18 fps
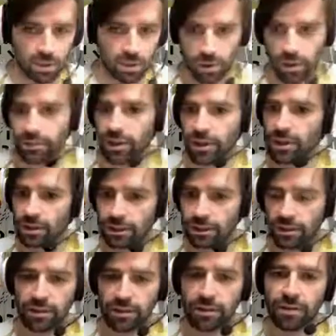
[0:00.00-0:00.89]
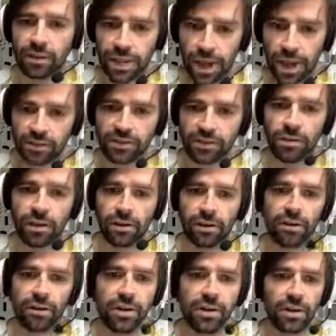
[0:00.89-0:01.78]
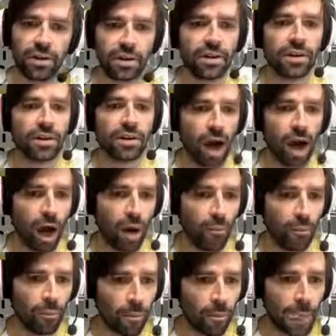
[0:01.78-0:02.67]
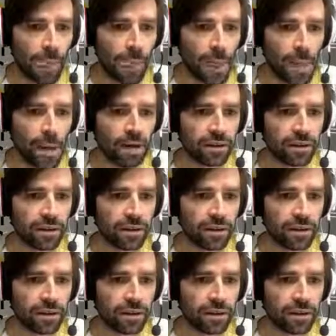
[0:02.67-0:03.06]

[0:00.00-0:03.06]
This is what I'm going to do. Yeah, so um,